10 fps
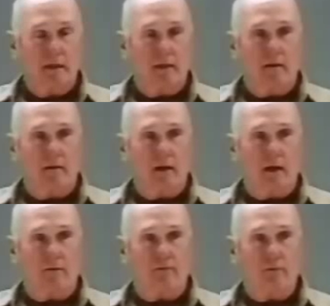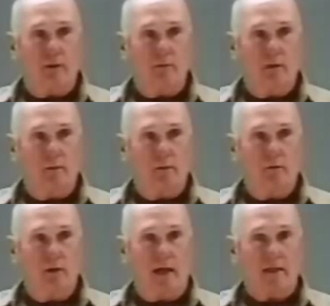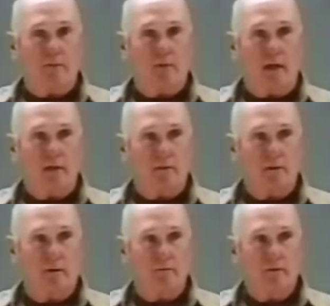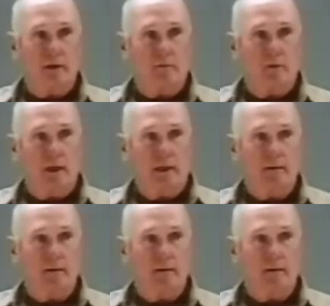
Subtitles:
The other half will be the people who can't surprise themselves with that brake.